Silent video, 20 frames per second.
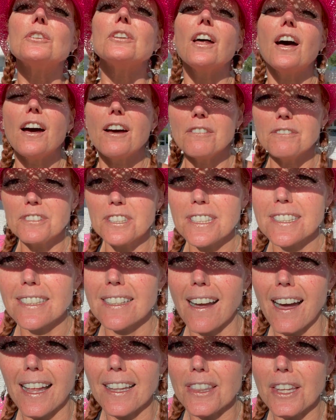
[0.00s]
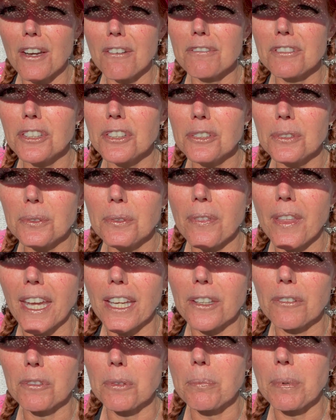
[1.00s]
loved. I love you.
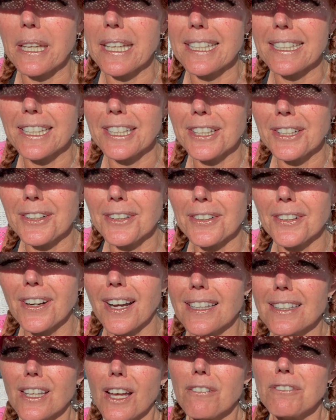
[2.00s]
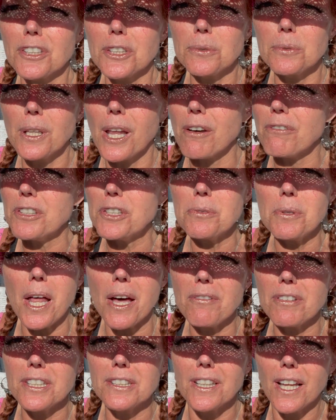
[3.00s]
Thank you for being here. I love you, love you,
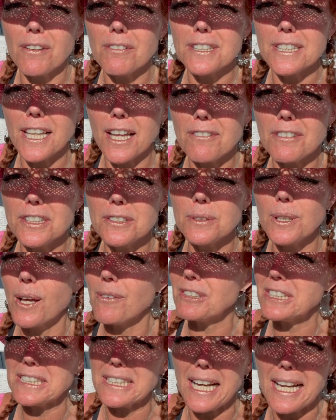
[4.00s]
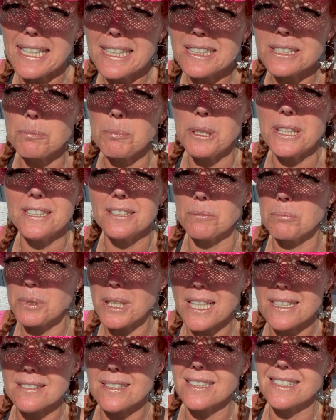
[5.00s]
love you, love you, love you, love and light, peace and
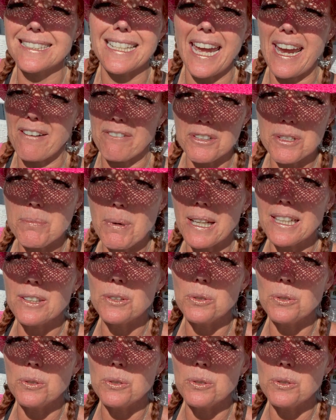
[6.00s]
blessings to everybody